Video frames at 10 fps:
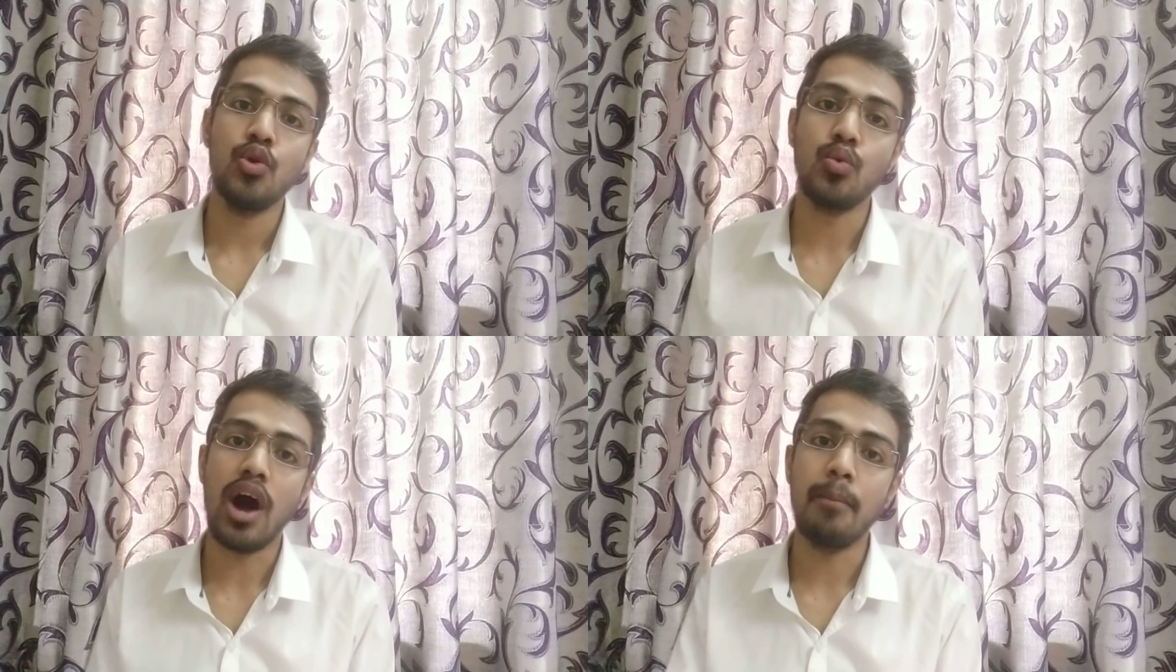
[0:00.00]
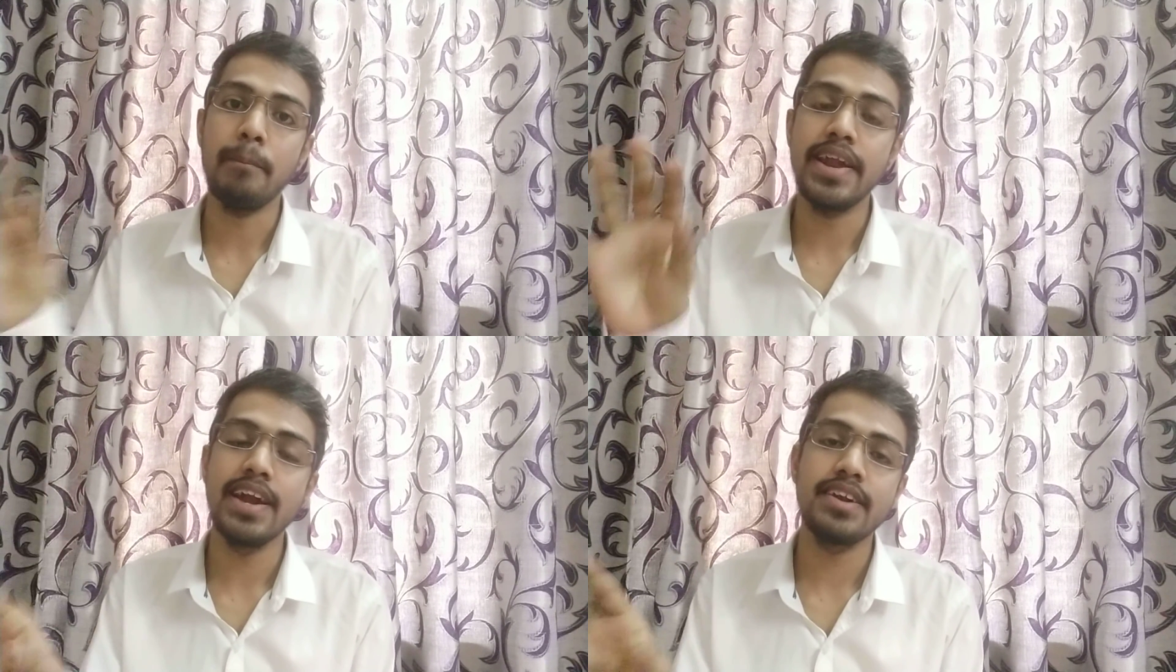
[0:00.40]
to
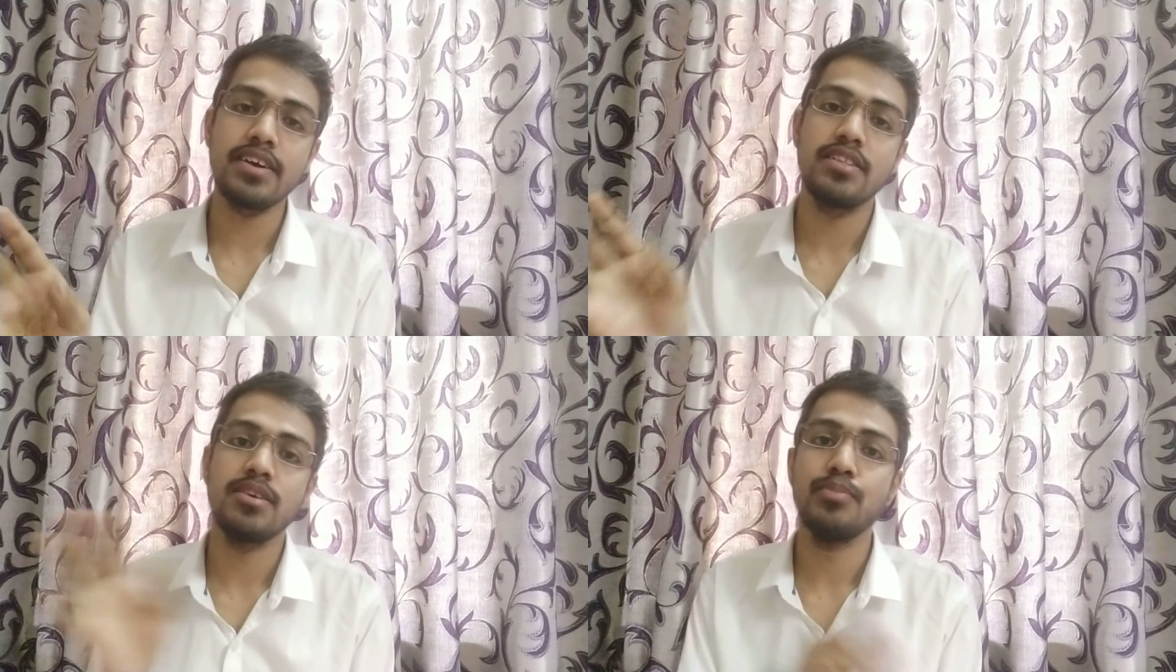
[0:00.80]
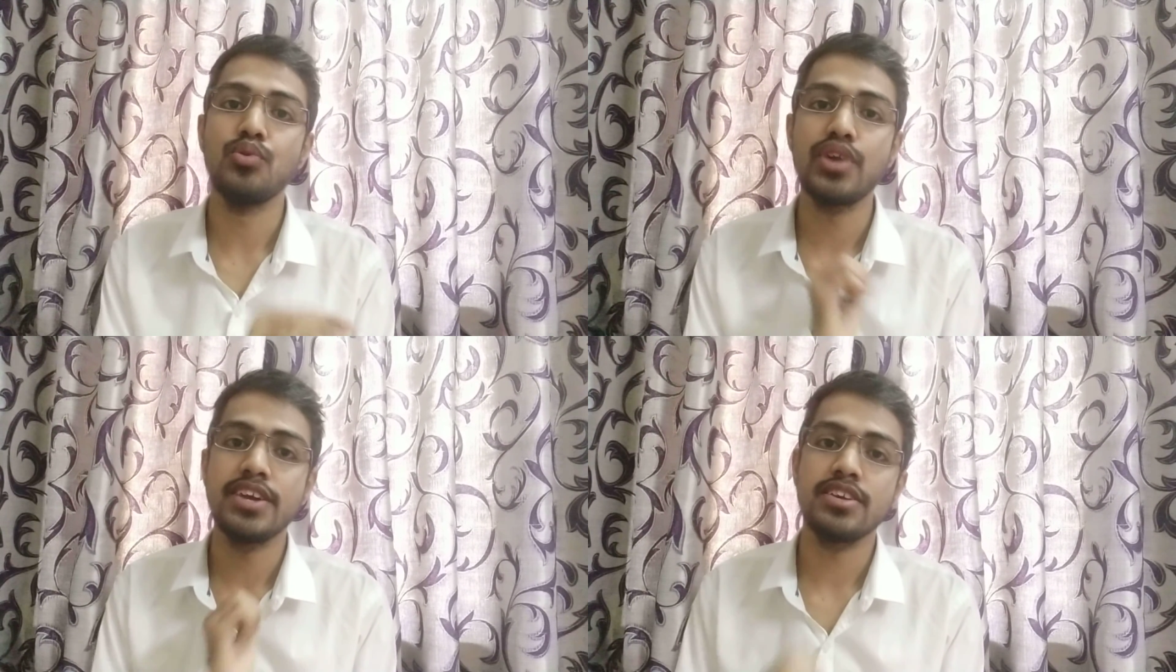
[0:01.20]
update the
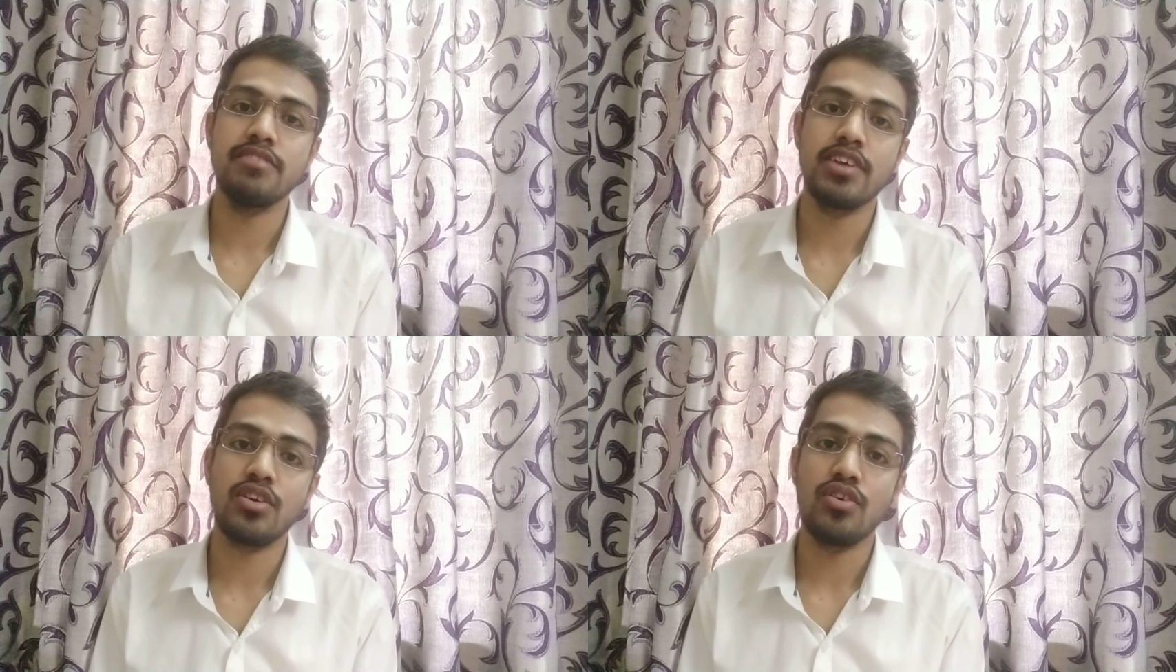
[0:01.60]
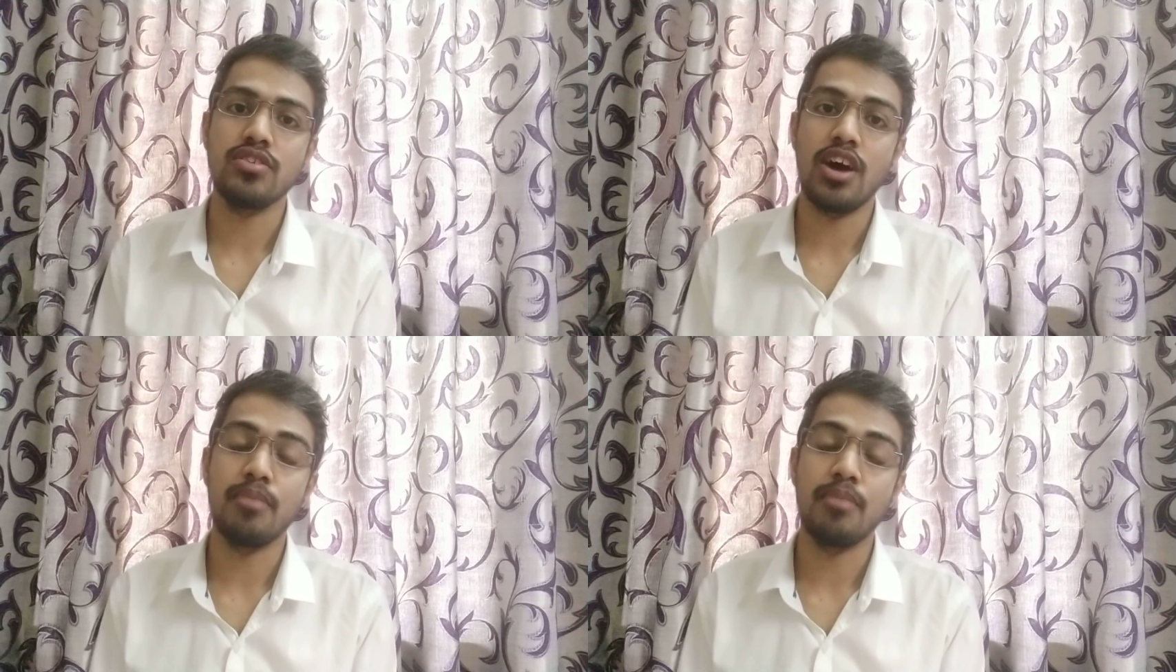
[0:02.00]
mutation record,